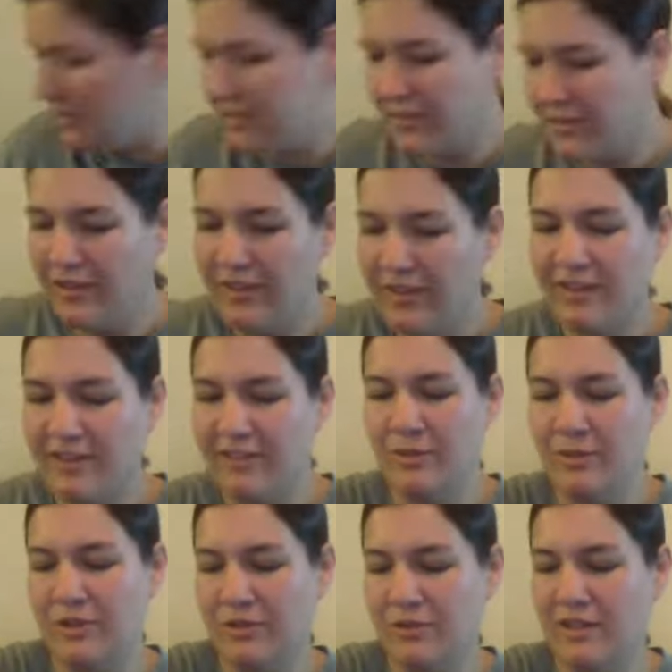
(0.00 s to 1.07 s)
The only thing I don't like
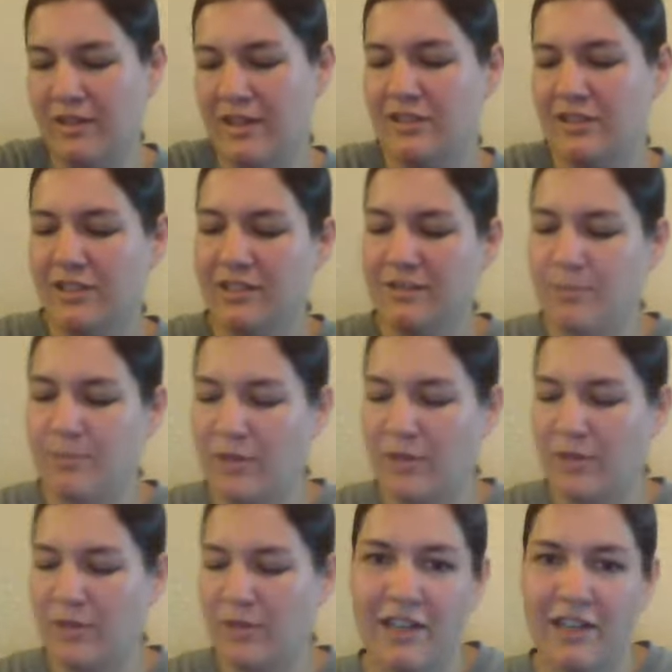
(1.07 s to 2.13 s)
about doing that is you get
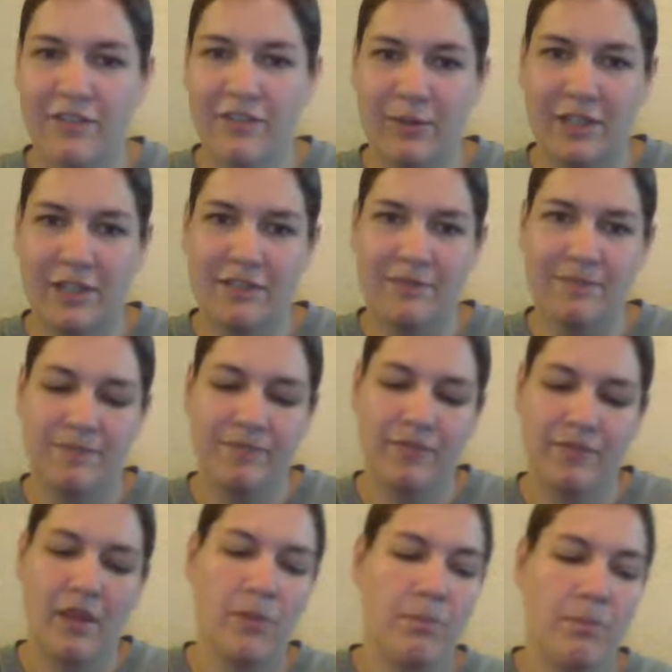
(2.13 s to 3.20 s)
sparkles everywhere.
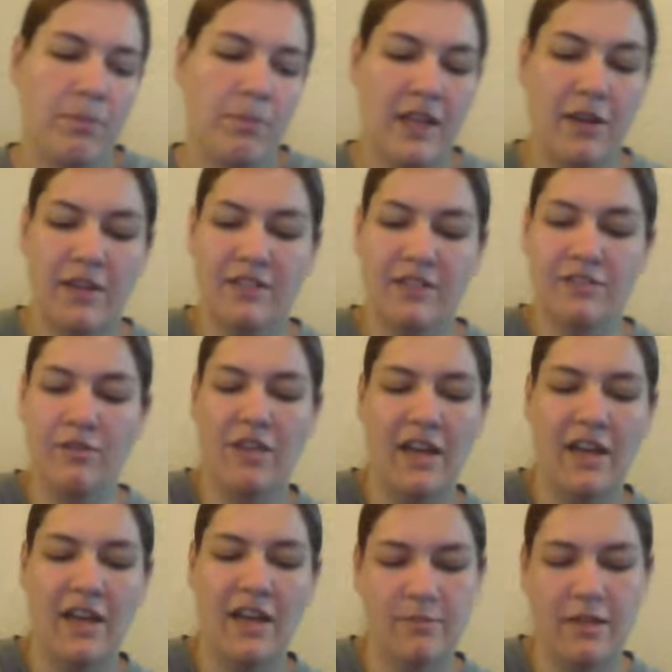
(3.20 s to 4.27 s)
But anyway, so
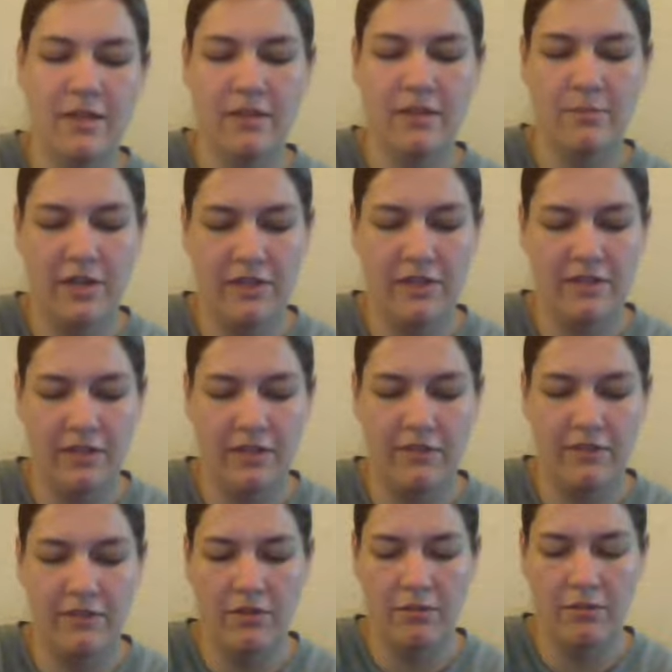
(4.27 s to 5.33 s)
that is my comparison
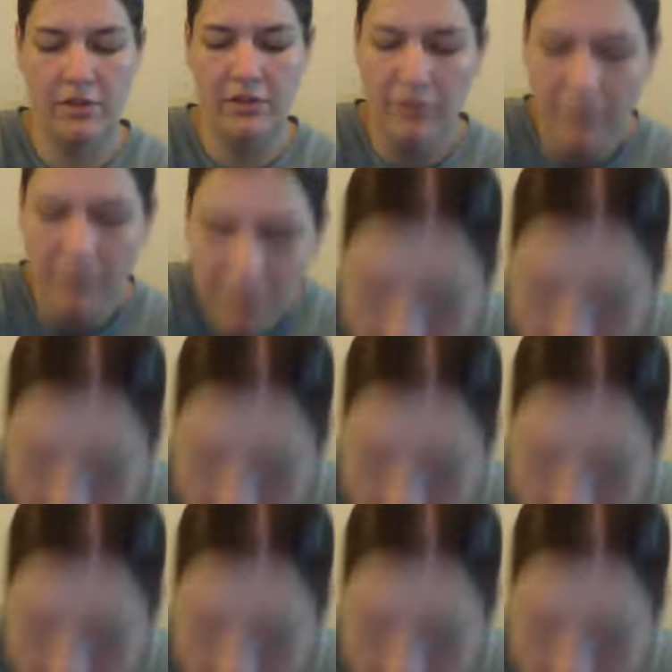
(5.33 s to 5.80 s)
of the real